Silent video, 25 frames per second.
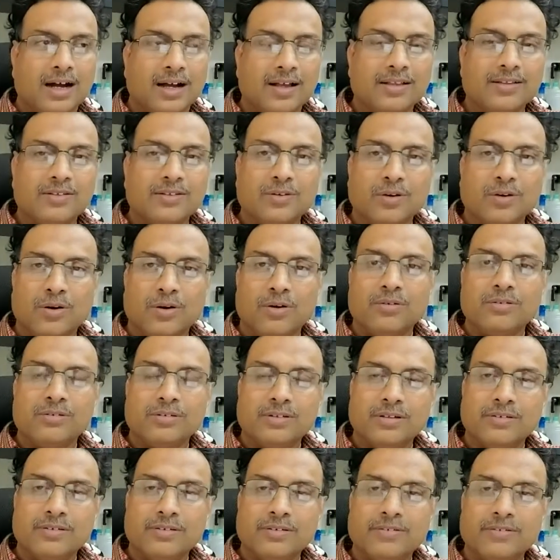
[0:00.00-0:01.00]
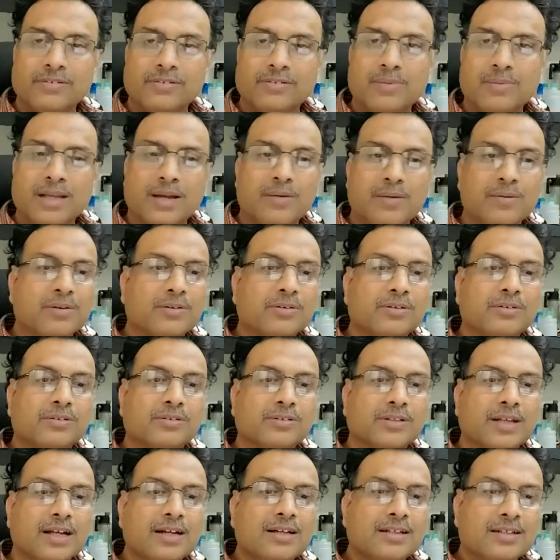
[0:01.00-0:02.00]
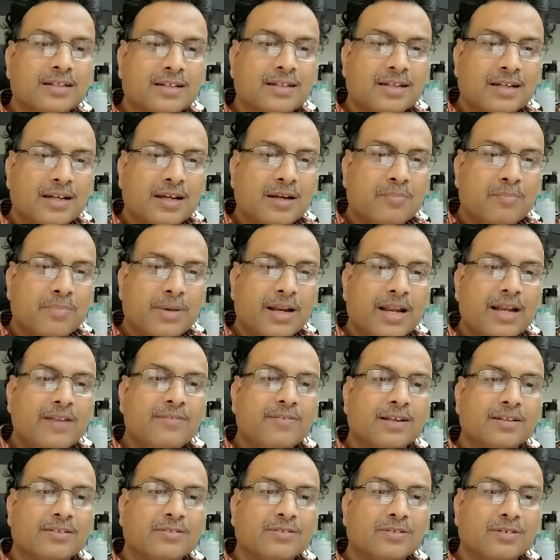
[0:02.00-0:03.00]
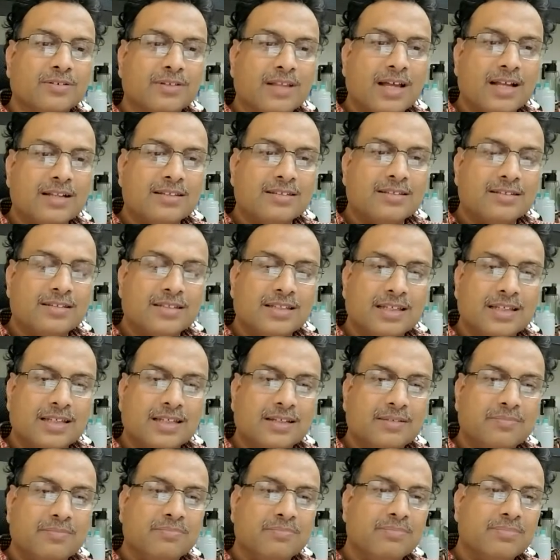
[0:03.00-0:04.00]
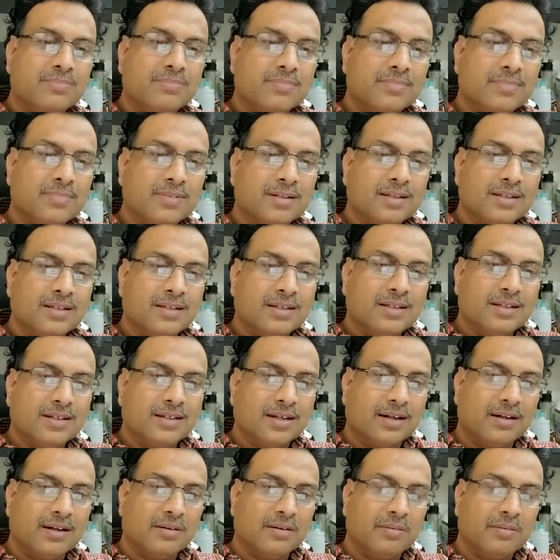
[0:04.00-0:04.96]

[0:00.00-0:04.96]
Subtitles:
so we'll be able to do that. But anyway, so that's the we